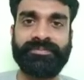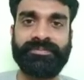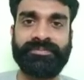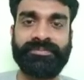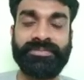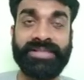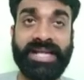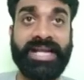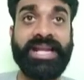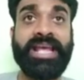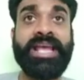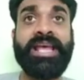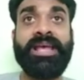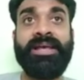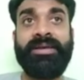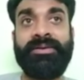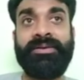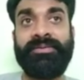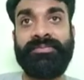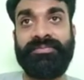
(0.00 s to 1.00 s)
right?
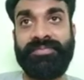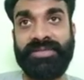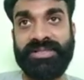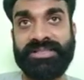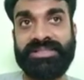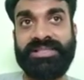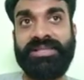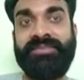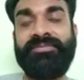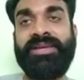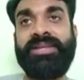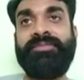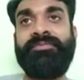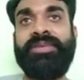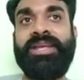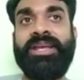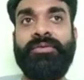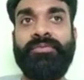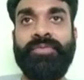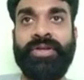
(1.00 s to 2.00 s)
Firstly, when
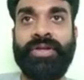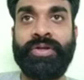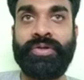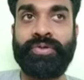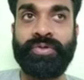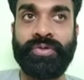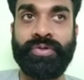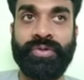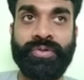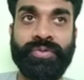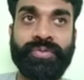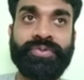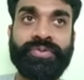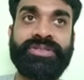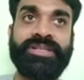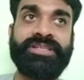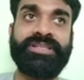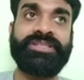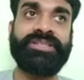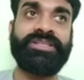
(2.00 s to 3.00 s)
we have introduced
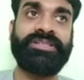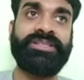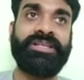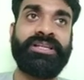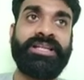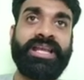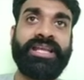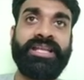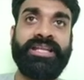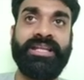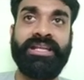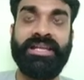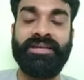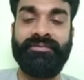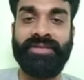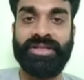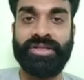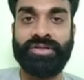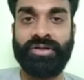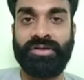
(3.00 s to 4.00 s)
each other, like in
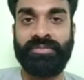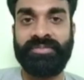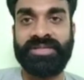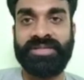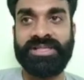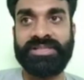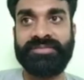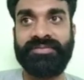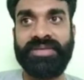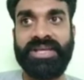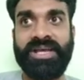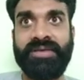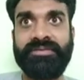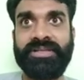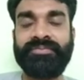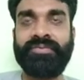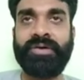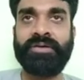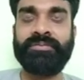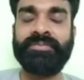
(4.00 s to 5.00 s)
11th commerce, we have
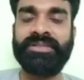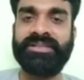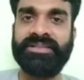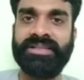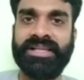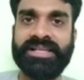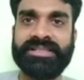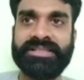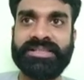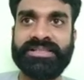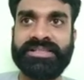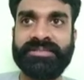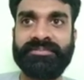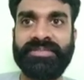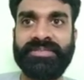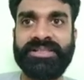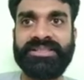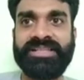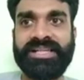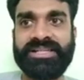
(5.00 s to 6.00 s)
that formal relationship,
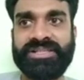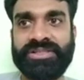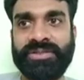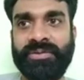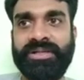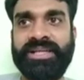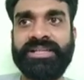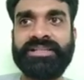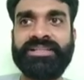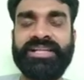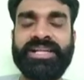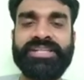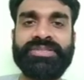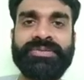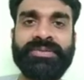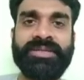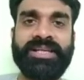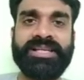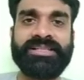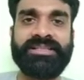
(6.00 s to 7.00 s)
but then slowly and
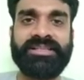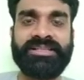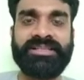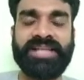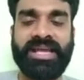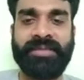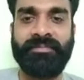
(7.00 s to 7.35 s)
gradually as the time